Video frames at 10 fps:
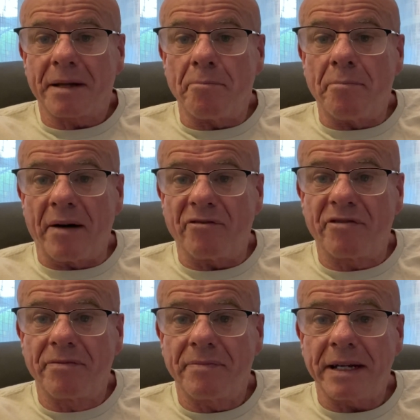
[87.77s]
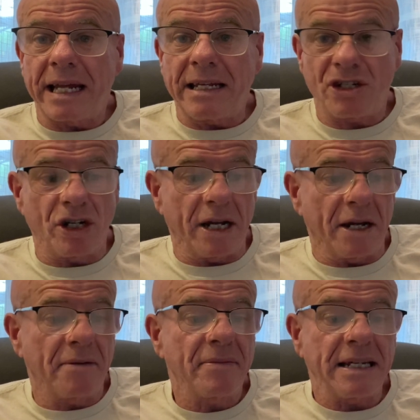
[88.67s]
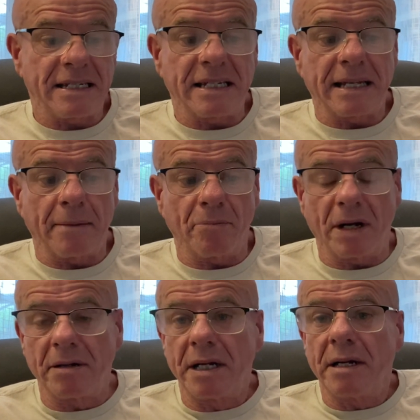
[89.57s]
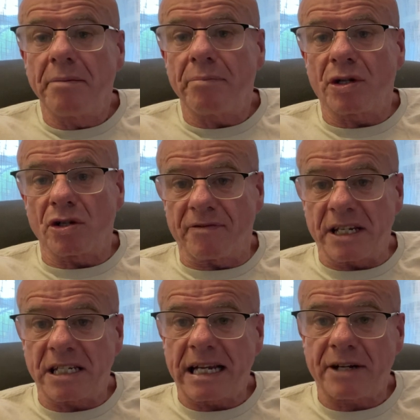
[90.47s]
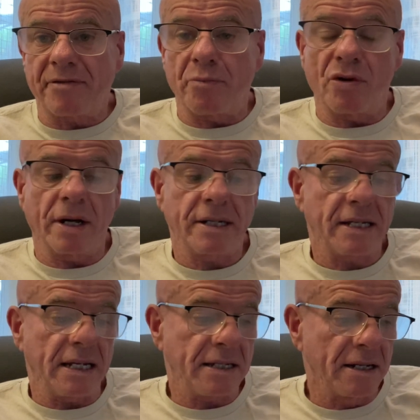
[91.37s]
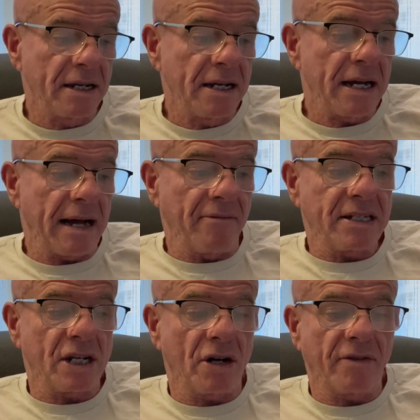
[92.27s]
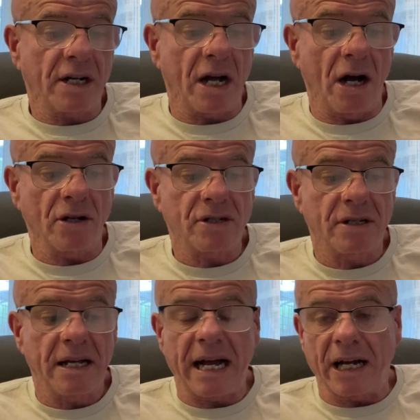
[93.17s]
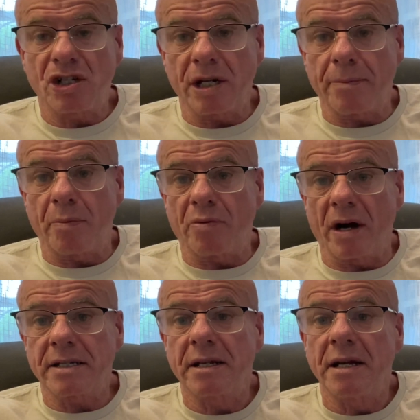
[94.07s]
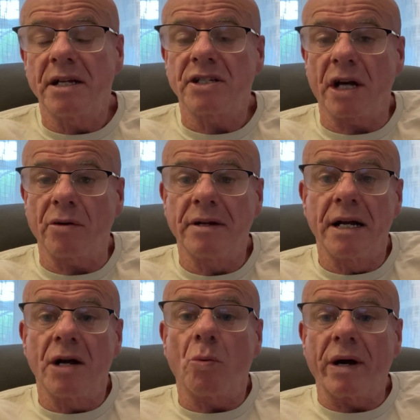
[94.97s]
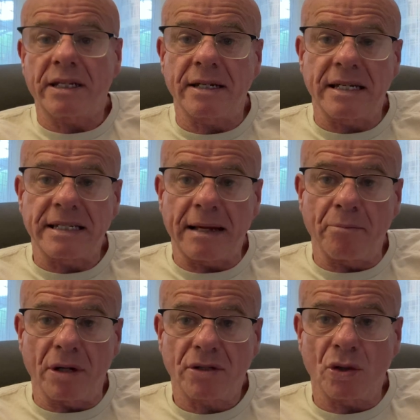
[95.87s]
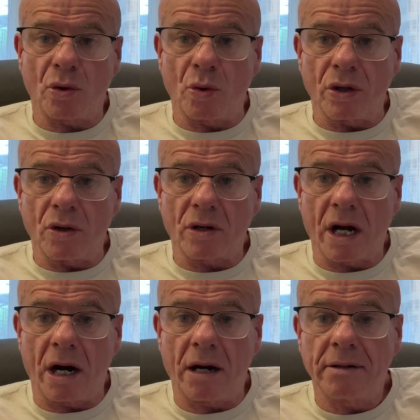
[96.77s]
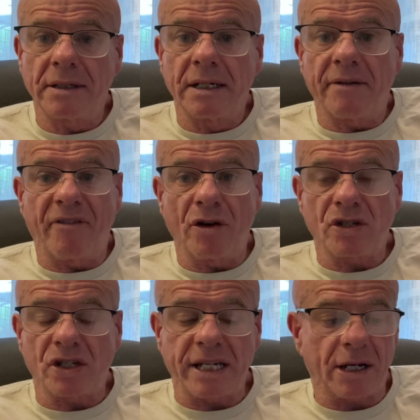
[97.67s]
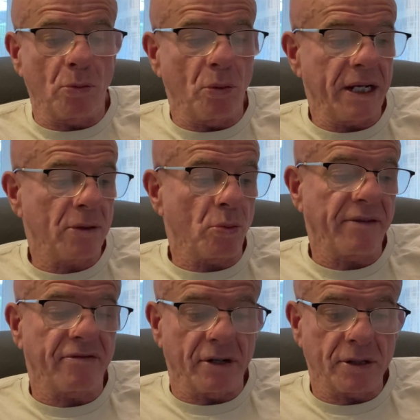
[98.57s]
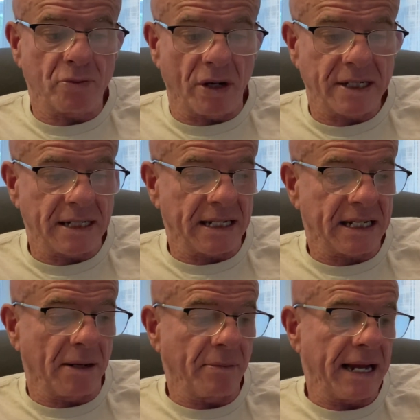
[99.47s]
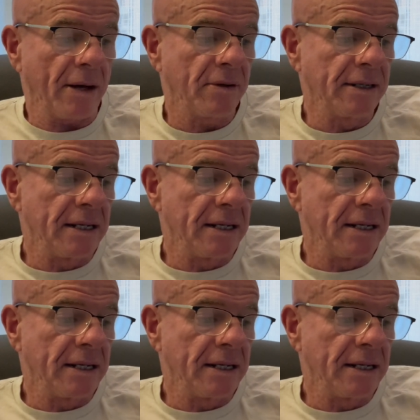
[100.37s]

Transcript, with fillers: month each year is December because they slash their prices and they sell their cars at a cheaper price. So wait to December to order your car. First or second week, wait for those prices to come down.